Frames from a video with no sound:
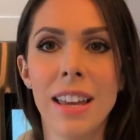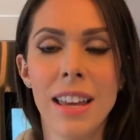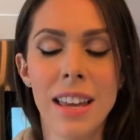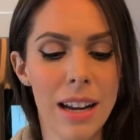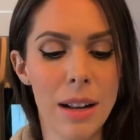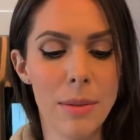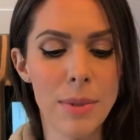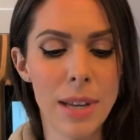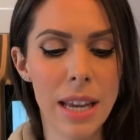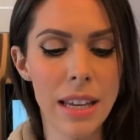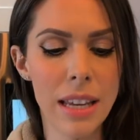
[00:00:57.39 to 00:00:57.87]

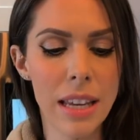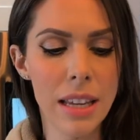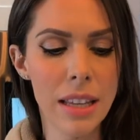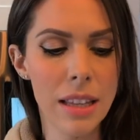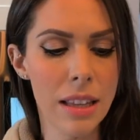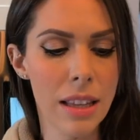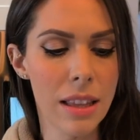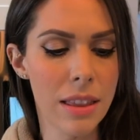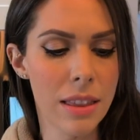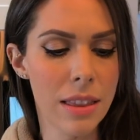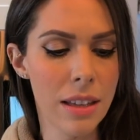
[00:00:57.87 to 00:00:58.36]
and I'm
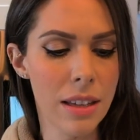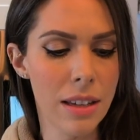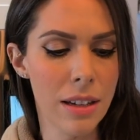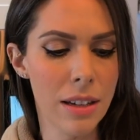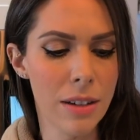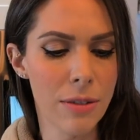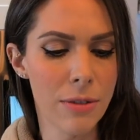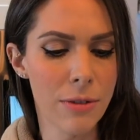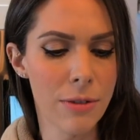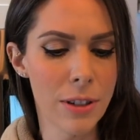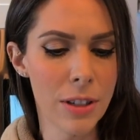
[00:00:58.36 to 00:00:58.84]
taking
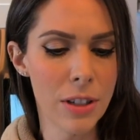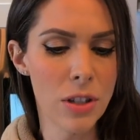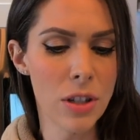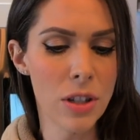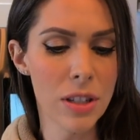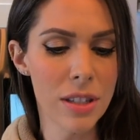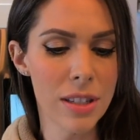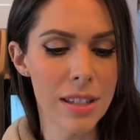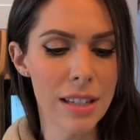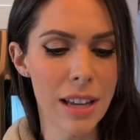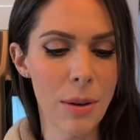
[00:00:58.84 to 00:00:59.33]
the
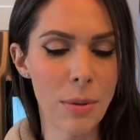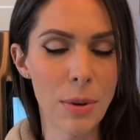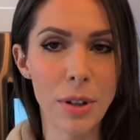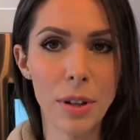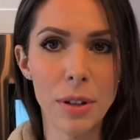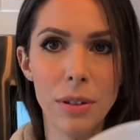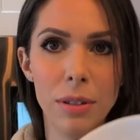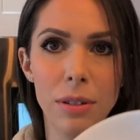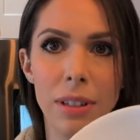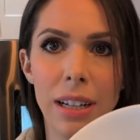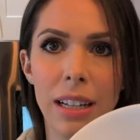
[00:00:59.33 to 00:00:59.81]
fridge
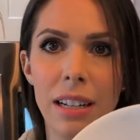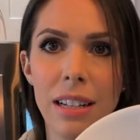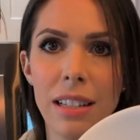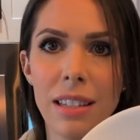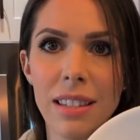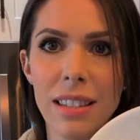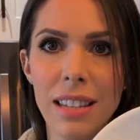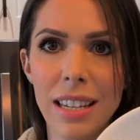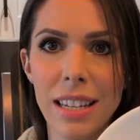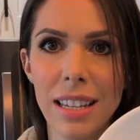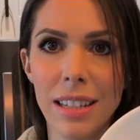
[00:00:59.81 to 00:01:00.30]
sourdough, and
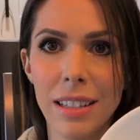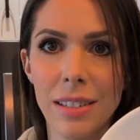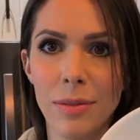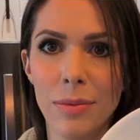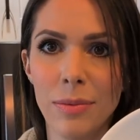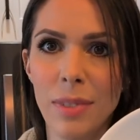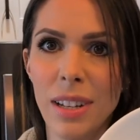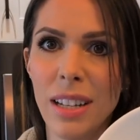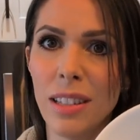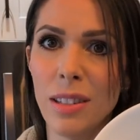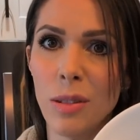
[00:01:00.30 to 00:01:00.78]

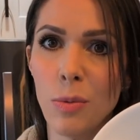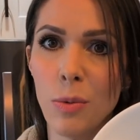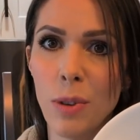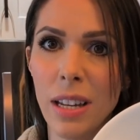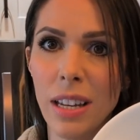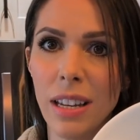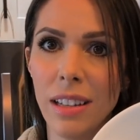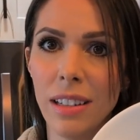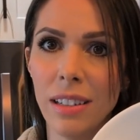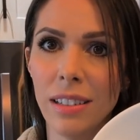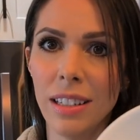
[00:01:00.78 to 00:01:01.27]
it's
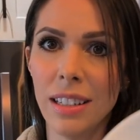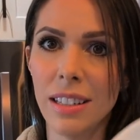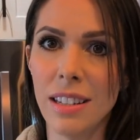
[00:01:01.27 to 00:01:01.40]
weak.